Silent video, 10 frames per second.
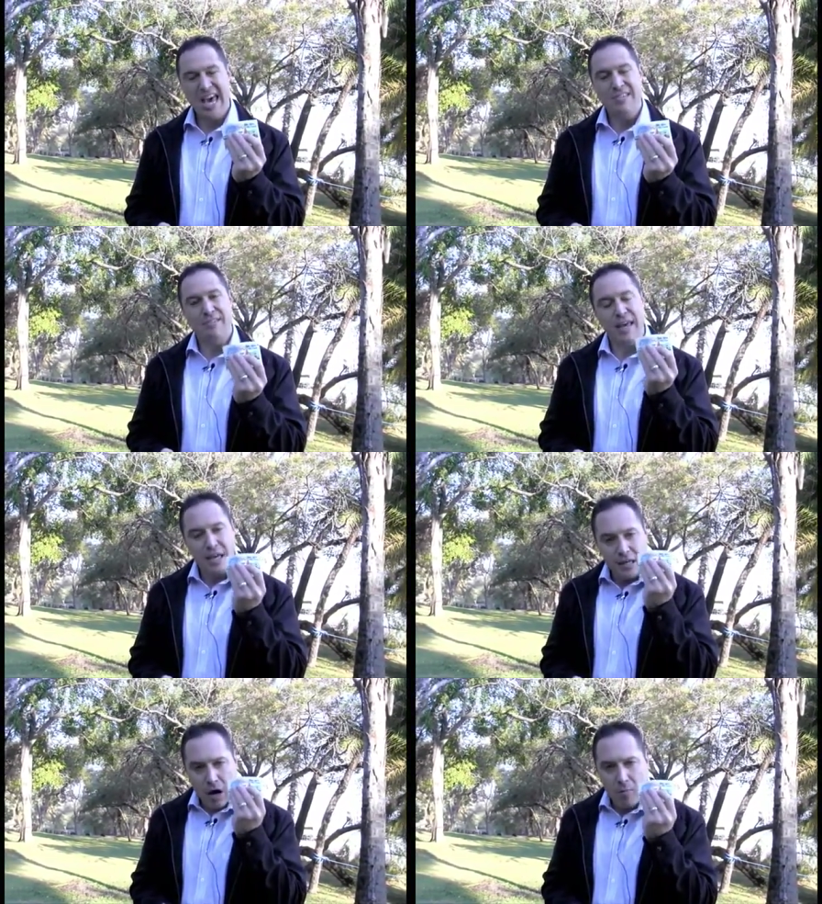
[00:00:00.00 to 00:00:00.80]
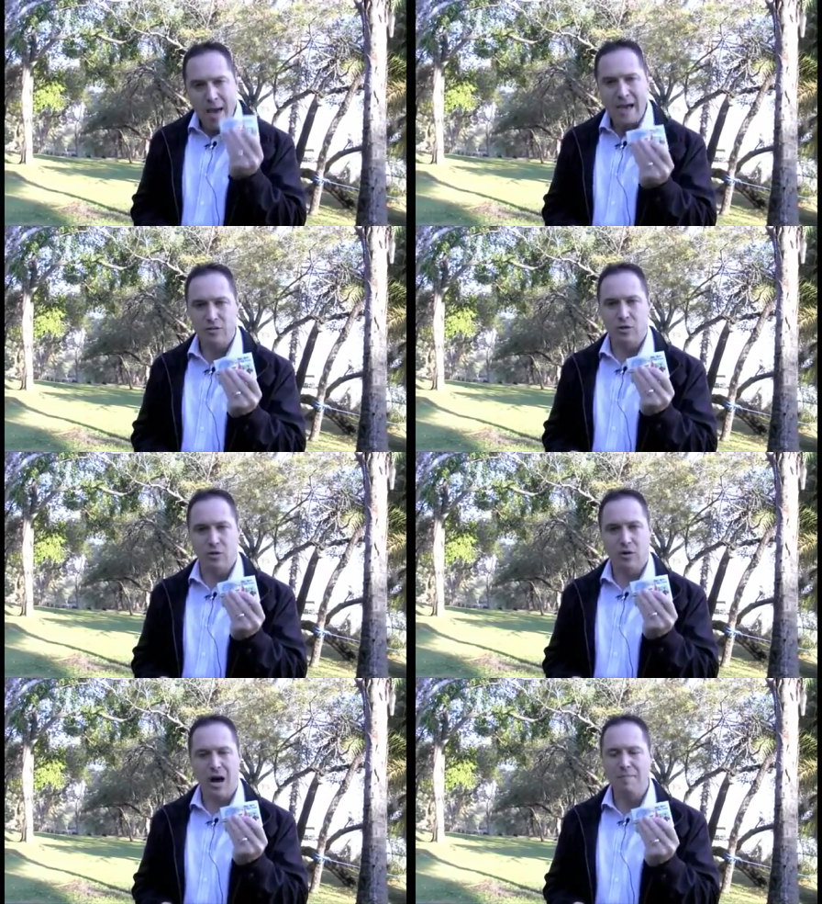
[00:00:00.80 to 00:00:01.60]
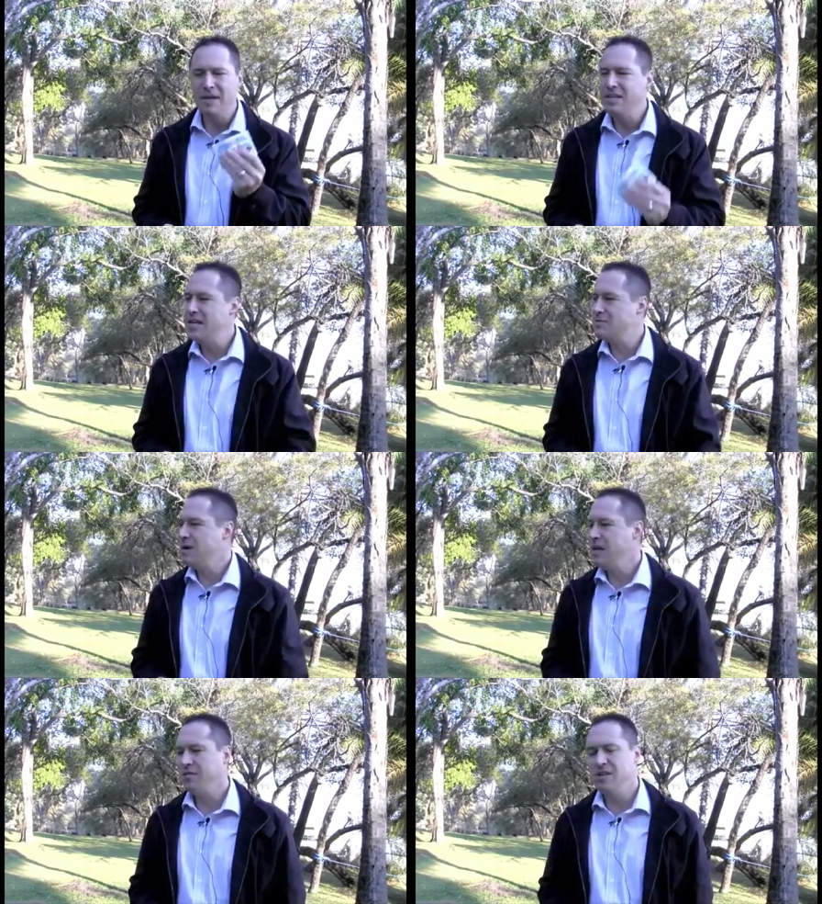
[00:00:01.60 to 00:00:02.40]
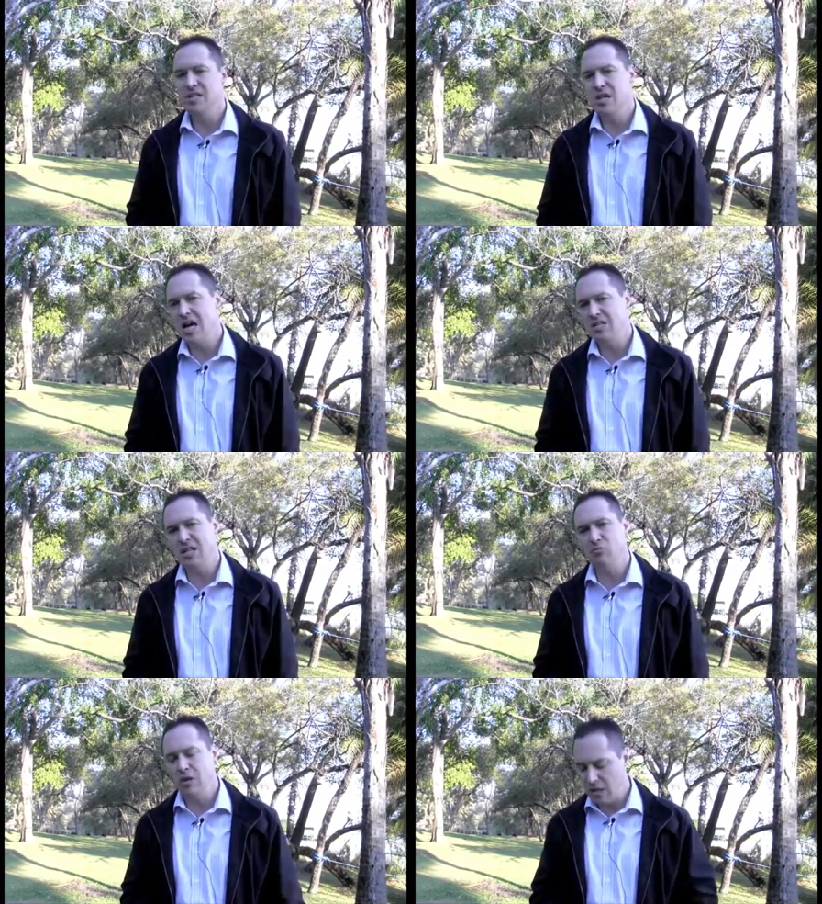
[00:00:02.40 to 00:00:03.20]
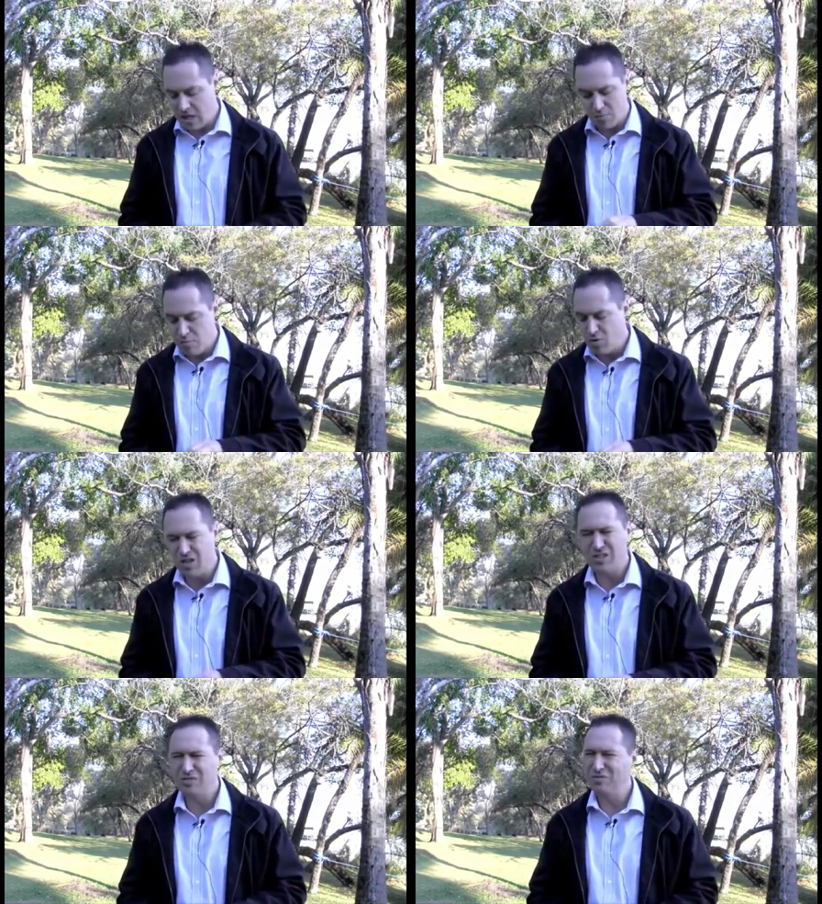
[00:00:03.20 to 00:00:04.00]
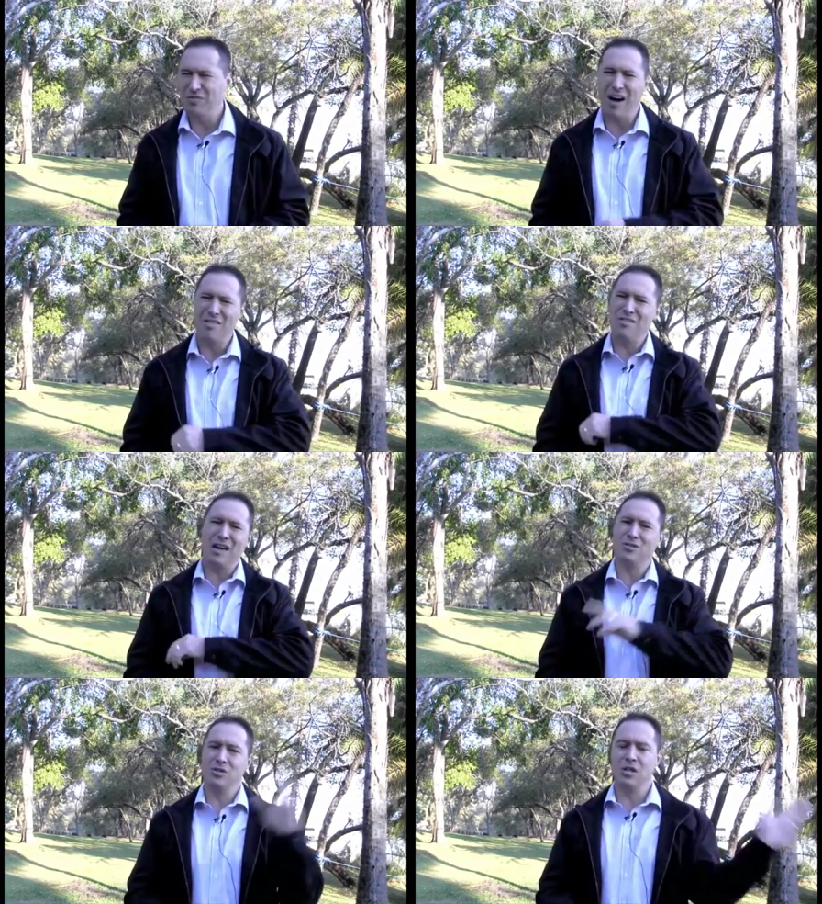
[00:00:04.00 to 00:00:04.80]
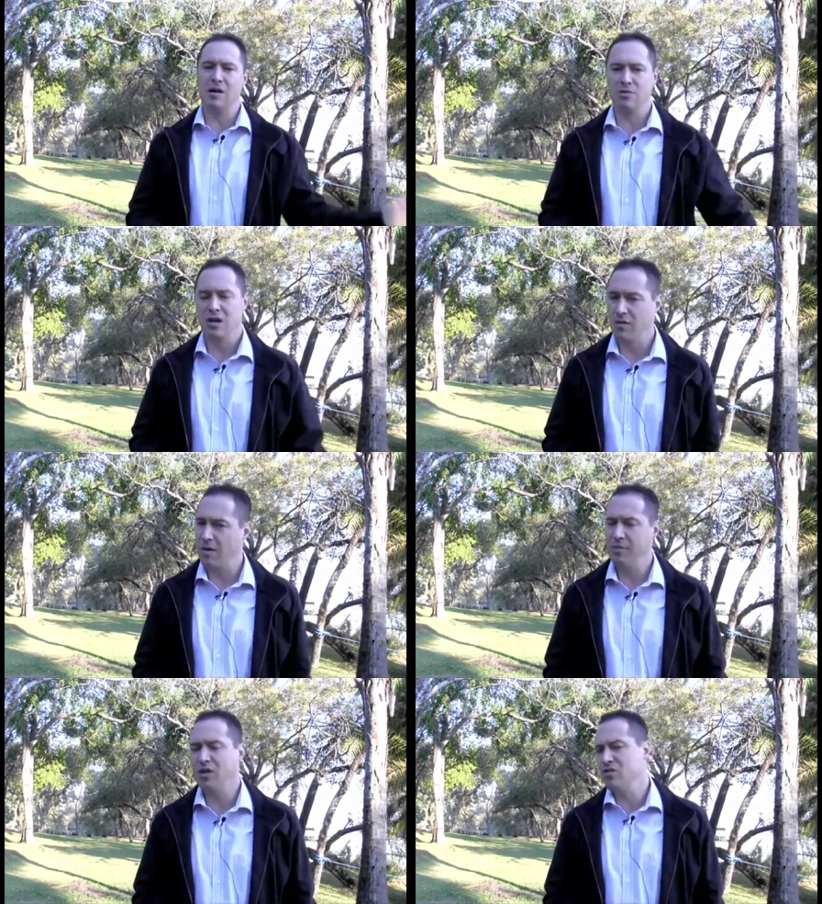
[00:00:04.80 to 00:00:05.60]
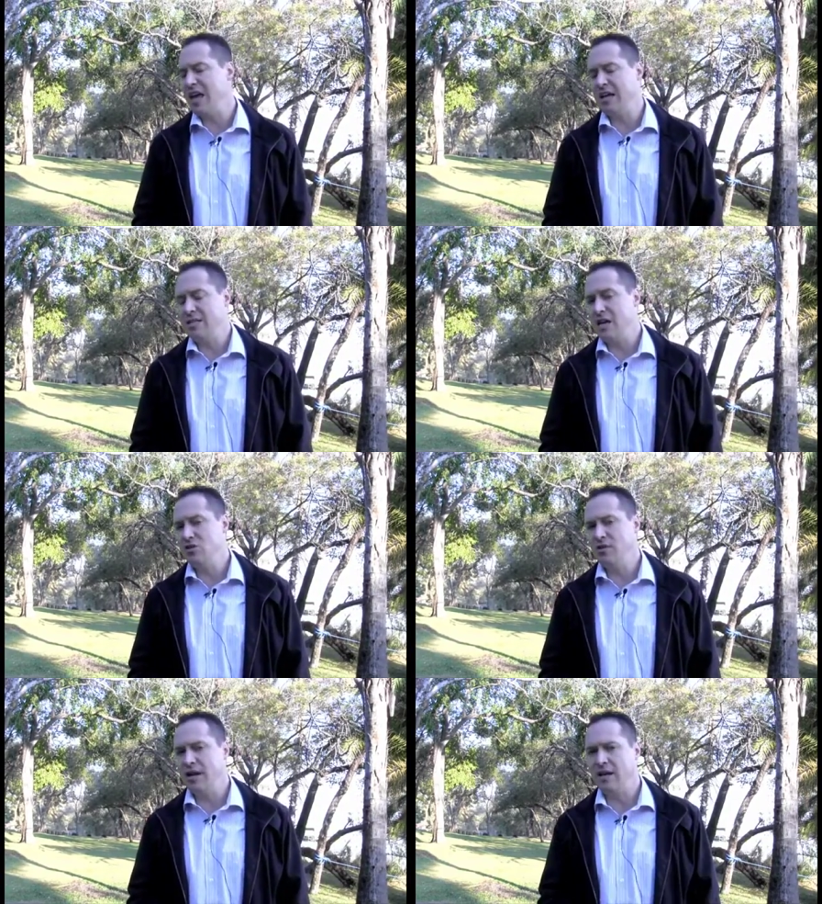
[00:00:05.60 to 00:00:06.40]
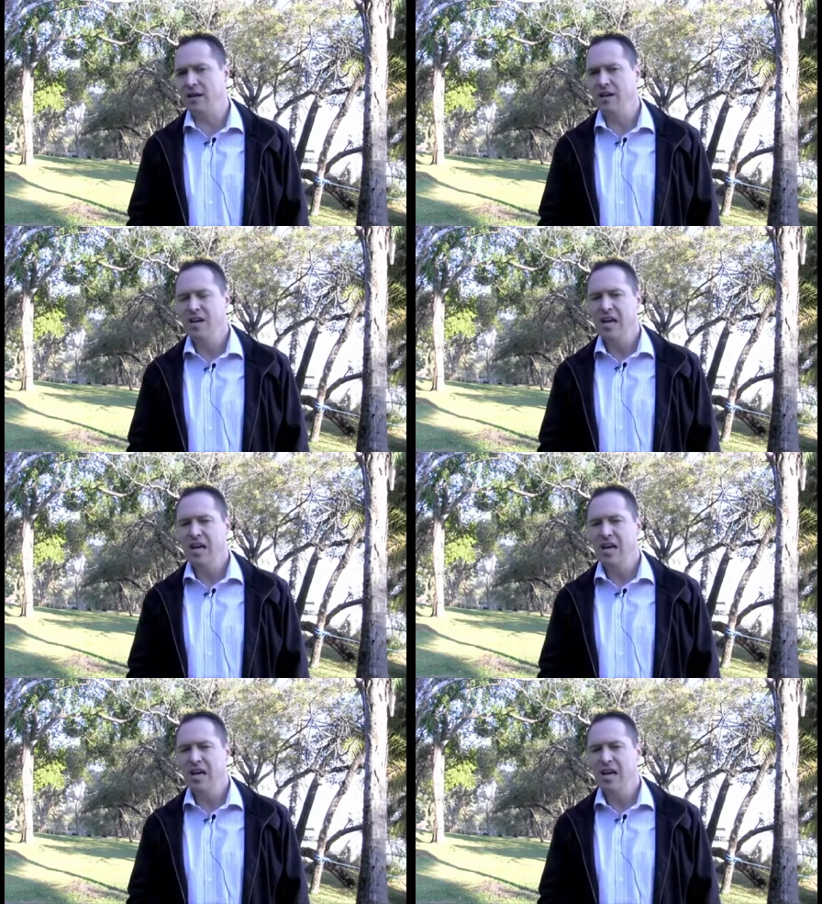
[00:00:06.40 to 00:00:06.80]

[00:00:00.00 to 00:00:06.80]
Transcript: that they can go back to, I mean, there's many of these guys that read these booklets 5,000 times over. I'm not exaggerating.